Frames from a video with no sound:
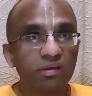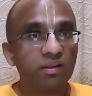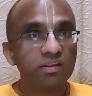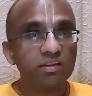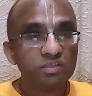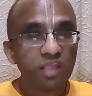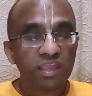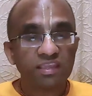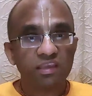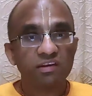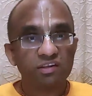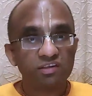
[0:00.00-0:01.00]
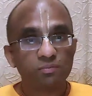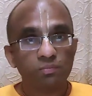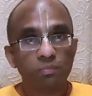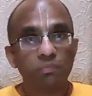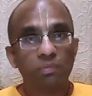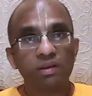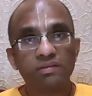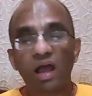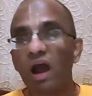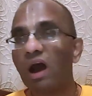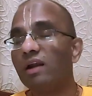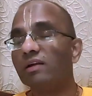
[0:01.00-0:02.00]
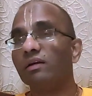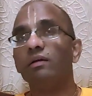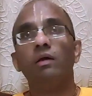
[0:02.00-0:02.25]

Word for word: in his psyche, in his in his heart